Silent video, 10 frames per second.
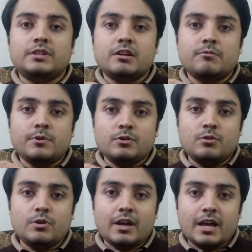there will be
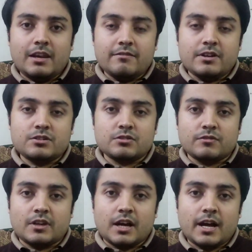no elevation
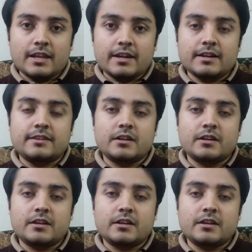of the eyelid,